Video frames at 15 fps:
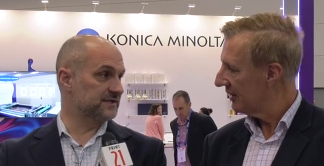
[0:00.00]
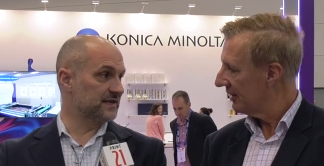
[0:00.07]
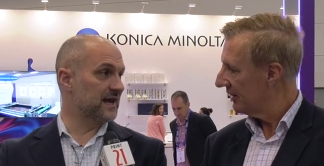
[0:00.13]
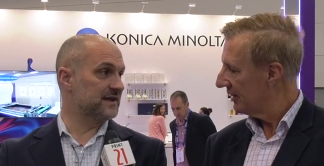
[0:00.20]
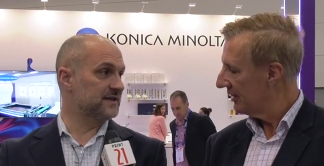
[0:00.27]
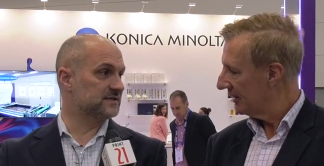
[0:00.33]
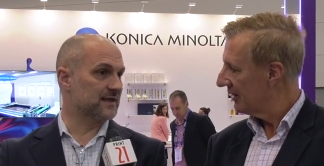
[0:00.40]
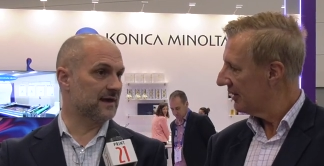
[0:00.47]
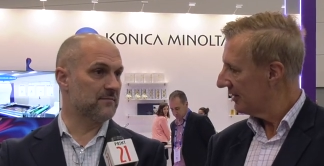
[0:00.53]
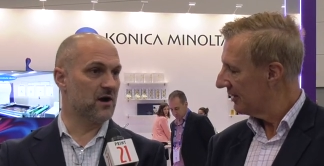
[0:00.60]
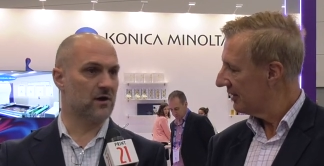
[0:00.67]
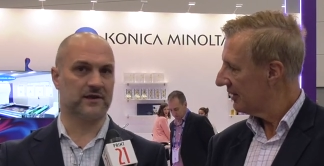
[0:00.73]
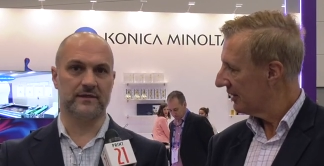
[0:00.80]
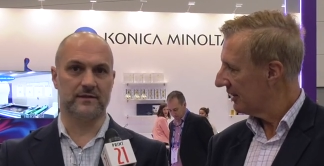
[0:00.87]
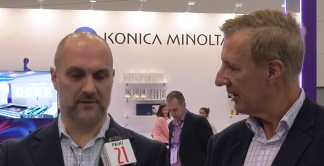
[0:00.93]
Speaker 1: to get into that
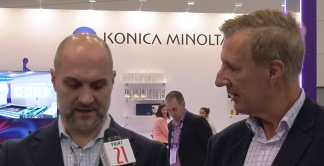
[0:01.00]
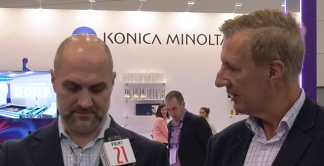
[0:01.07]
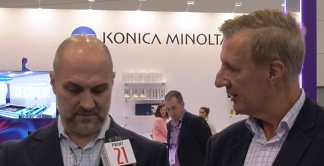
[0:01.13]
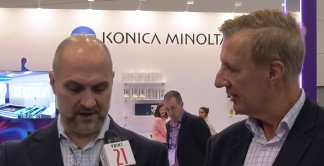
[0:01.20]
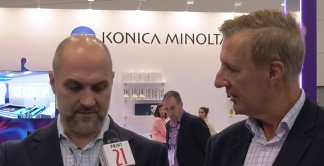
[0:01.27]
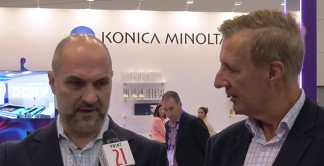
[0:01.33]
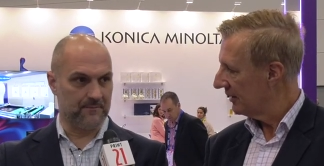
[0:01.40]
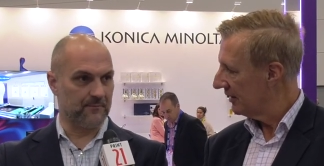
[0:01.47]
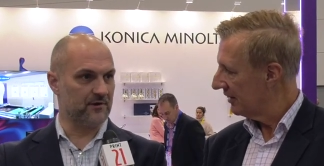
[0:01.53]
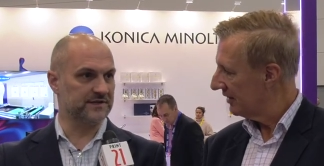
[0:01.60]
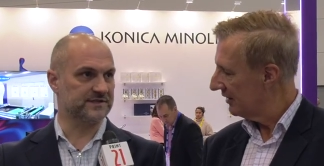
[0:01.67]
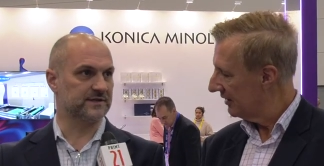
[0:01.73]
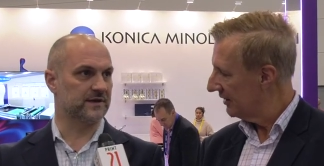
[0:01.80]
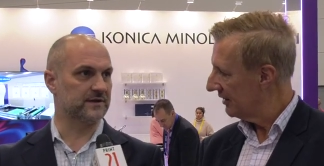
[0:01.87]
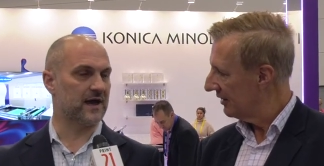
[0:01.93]
market. It may be a
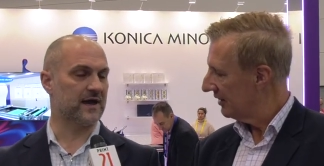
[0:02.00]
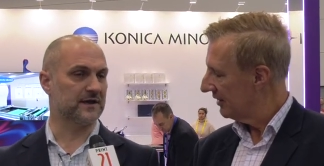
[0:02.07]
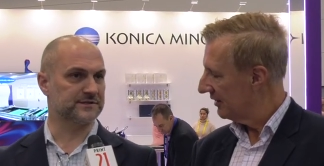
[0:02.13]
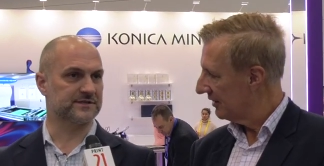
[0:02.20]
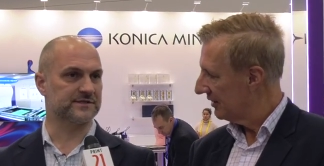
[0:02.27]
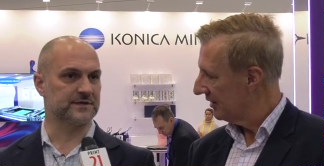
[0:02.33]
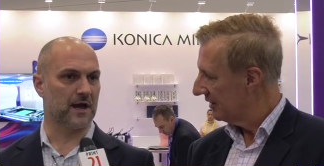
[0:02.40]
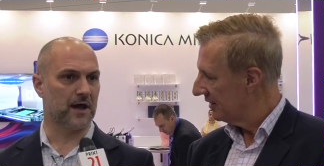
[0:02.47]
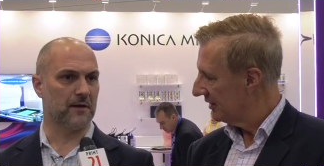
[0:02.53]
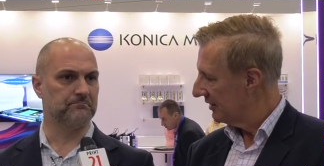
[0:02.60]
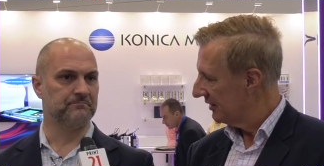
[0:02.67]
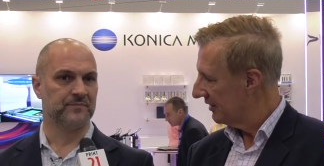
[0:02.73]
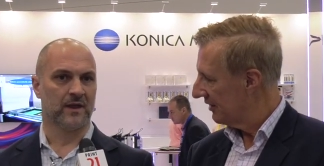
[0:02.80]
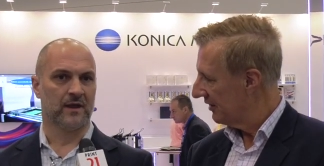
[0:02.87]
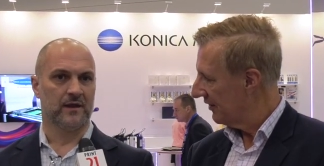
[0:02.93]
printer that has.
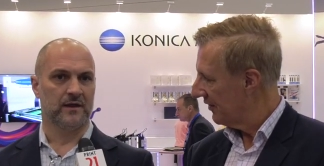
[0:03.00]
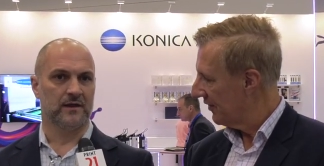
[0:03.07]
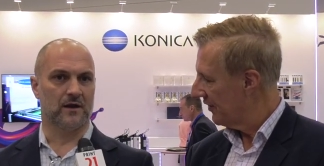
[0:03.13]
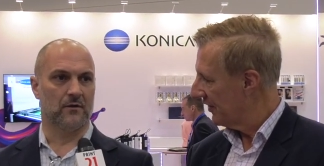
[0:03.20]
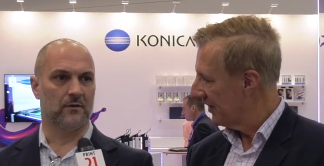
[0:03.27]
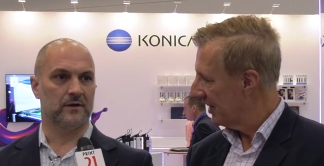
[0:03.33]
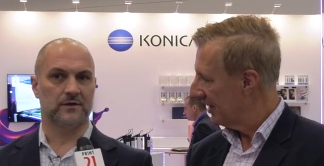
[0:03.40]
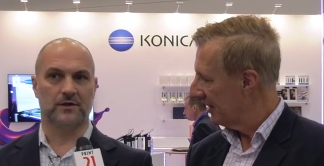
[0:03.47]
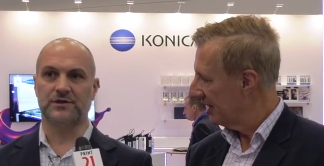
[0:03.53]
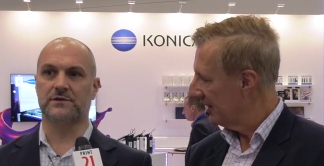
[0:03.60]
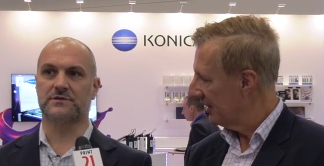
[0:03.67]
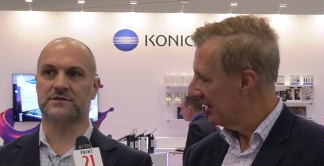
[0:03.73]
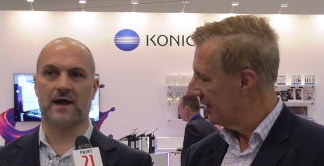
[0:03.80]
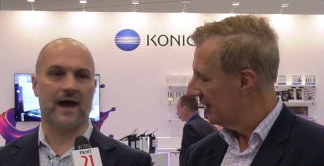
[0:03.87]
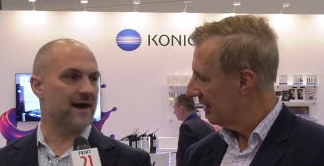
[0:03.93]
Um, you know,
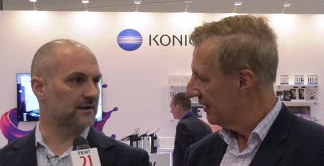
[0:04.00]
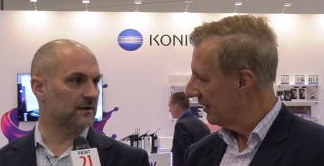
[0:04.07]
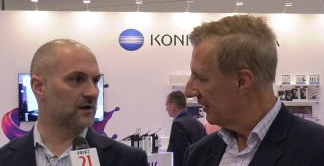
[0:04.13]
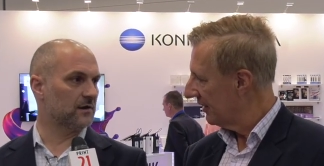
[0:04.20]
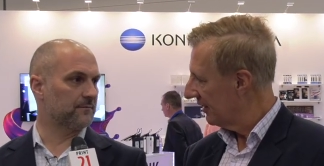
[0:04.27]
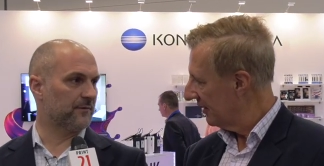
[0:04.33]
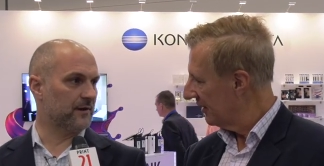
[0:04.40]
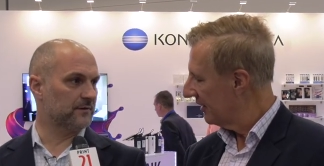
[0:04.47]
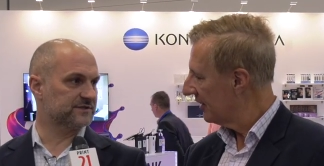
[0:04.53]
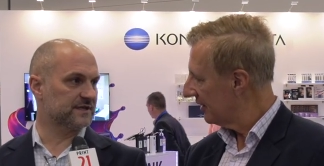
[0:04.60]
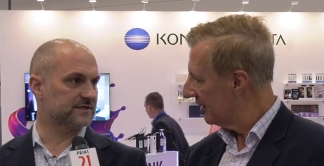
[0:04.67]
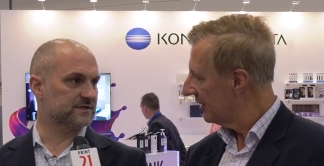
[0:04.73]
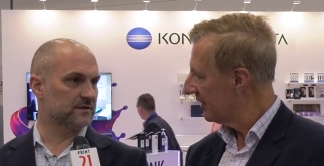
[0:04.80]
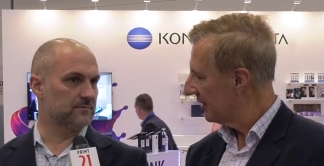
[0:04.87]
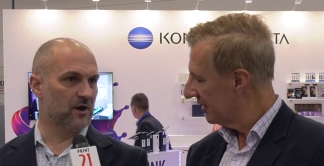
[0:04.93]
use to analog
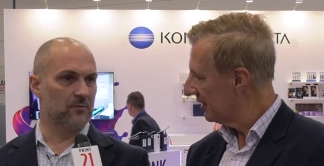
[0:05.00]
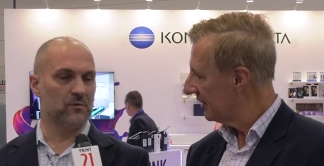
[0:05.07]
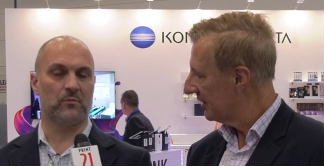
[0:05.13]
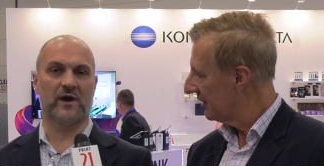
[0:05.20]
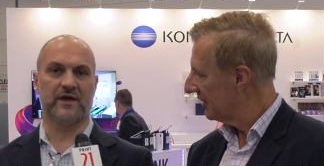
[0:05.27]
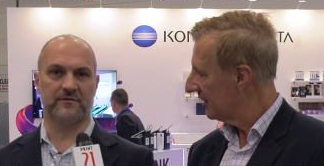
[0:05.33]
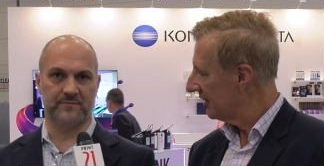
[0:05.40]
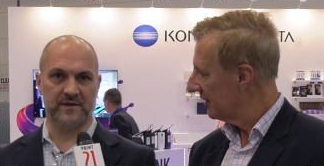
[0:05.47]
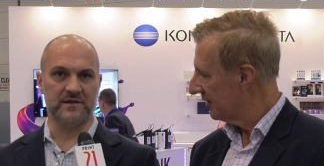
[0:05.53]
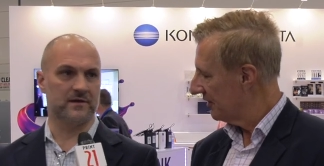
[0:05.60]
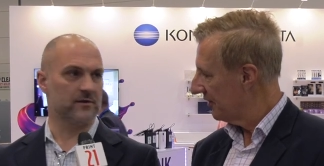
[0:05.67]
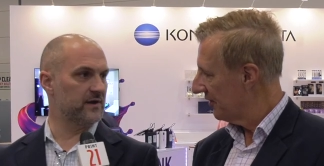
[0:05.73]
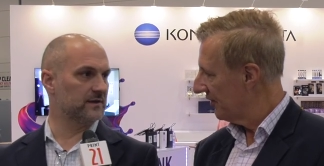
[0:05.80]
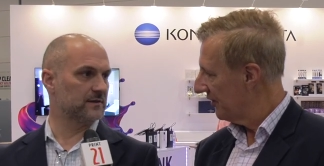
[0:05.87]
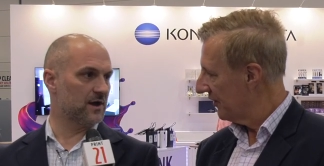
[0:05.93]
process at the moment where they've
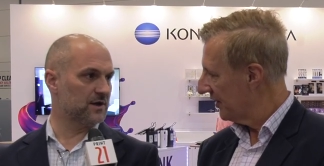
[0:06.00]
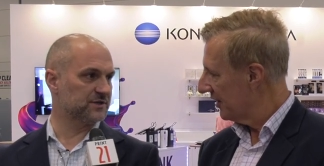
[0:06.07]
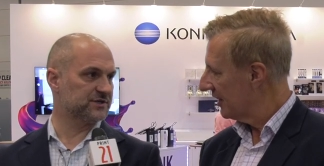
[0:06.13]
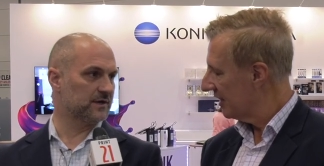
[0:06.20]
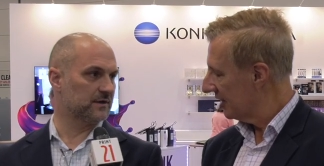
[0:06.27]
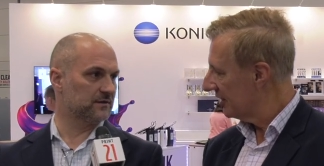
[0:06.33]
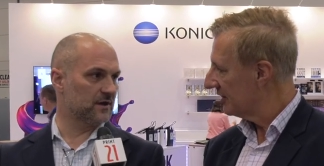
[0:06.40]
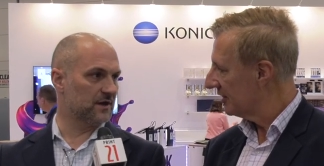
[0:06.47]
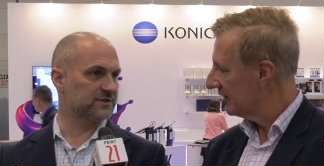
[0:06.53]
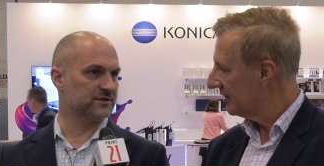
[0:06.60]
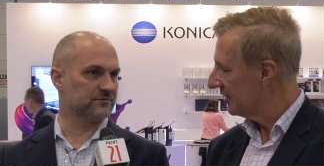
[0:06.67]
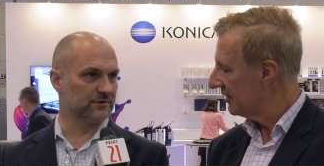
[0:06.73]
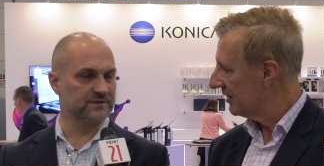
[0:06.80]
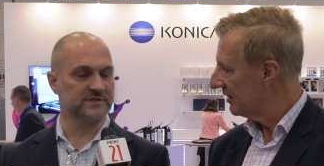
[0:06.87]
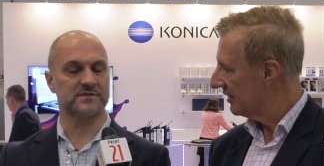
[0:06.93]
been doing larger
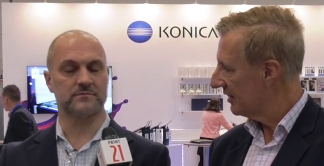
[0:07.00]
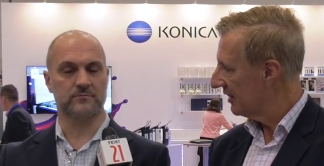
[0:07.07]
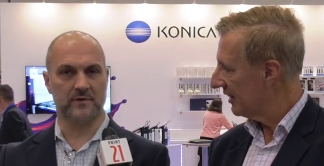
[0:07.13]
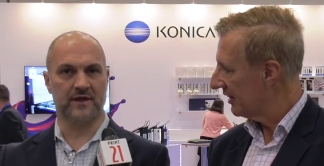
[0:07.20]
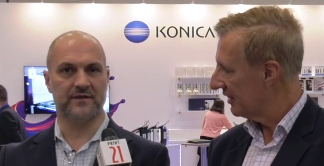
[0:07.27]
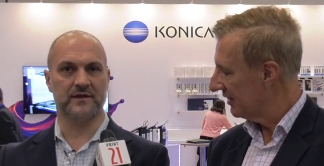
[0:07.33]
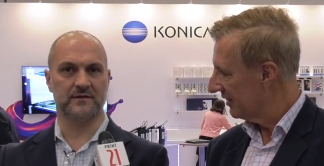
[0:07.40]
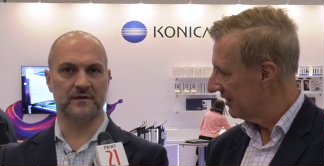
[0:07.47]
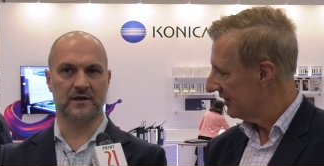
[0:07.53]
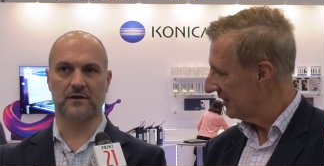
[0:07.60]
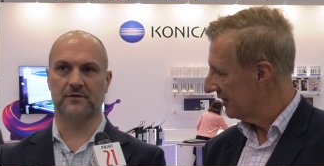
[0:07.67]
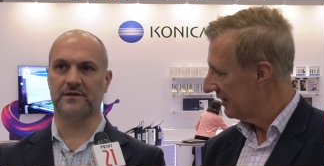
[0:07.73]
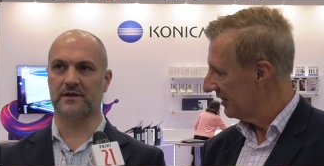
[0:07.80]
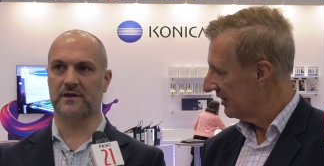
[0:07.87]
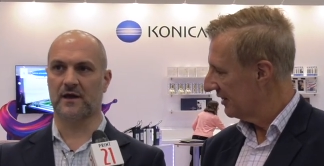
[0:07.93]
larger runs where the you
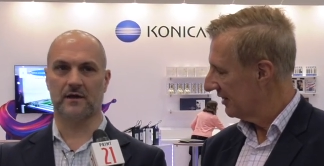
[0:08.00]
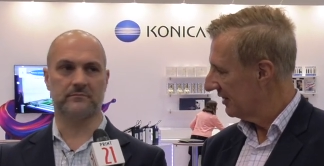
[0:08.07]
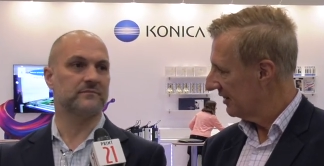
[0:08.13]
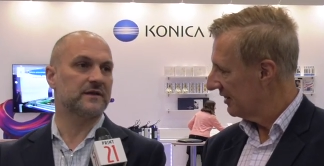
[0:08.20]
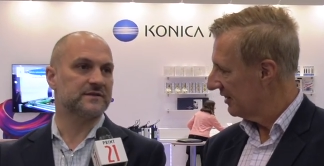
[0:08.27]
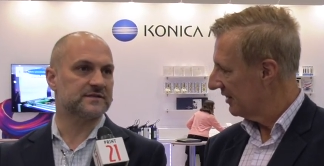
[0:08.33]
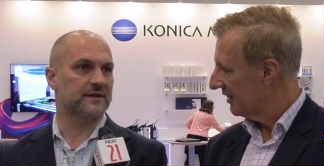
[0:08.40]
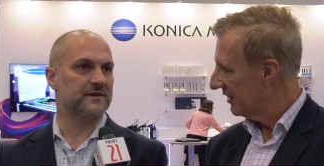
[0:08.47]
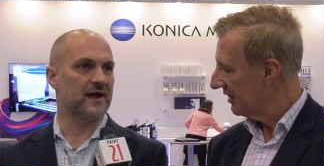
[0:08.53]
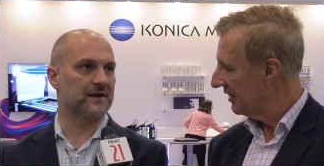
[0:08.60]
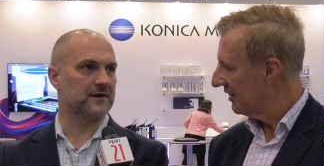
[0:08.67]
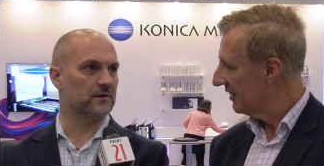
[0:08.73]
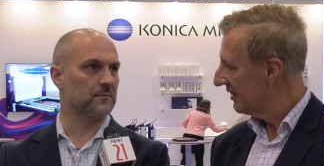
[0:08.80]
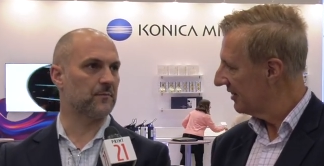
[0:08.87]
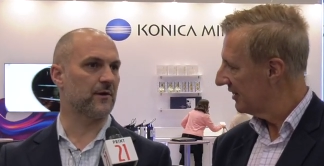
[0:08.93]
know the uh, let's say the
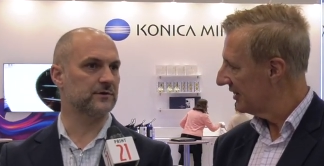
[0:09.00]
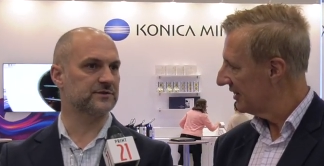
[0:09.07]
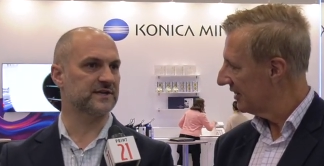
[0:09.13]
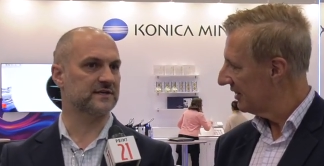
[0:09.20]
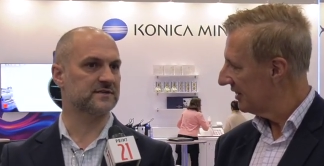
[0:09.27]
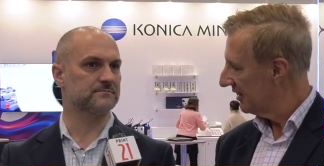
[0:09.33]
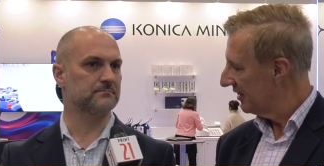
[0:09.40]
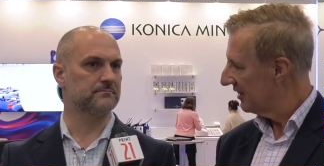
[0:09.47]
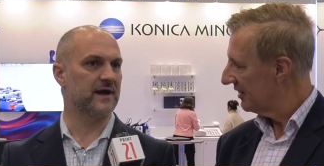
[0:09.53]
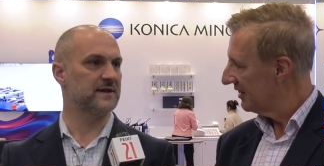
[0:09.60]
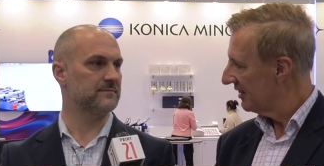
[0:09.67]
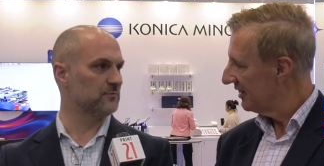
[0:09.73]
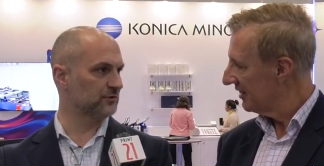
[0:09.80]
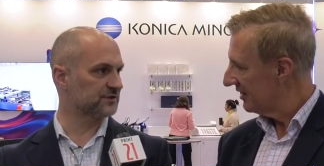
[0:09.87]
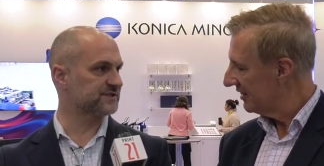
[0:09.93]
analog process made more